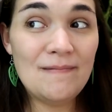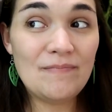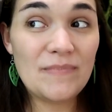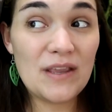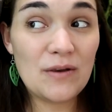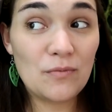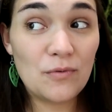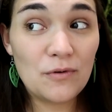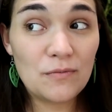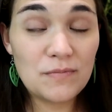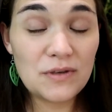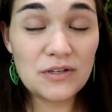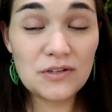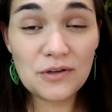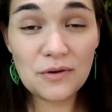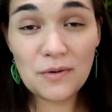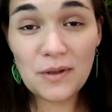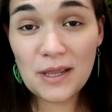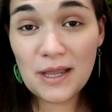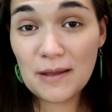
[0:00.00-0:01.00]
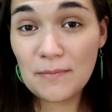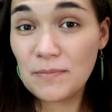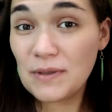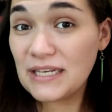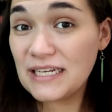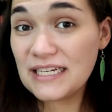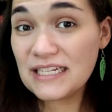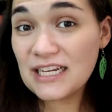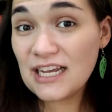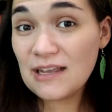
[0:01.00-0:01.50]
It won't be showing up
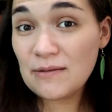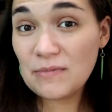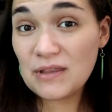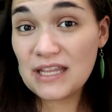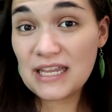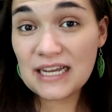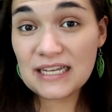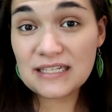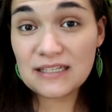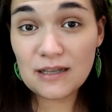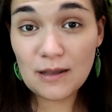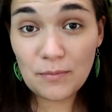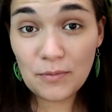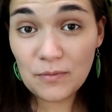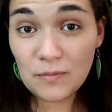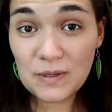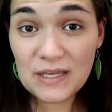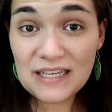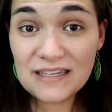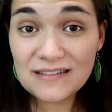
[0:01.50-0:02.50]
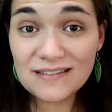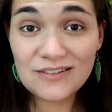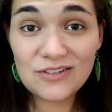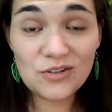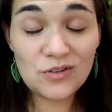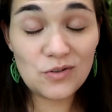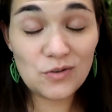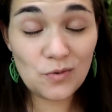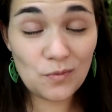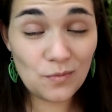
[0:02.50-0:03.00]
anytime in the next couple weeks,
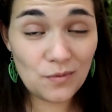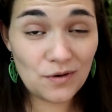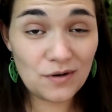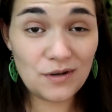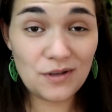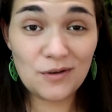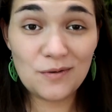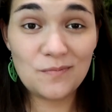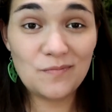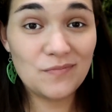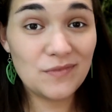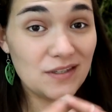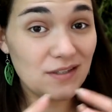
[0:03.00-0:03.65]
just to warn you.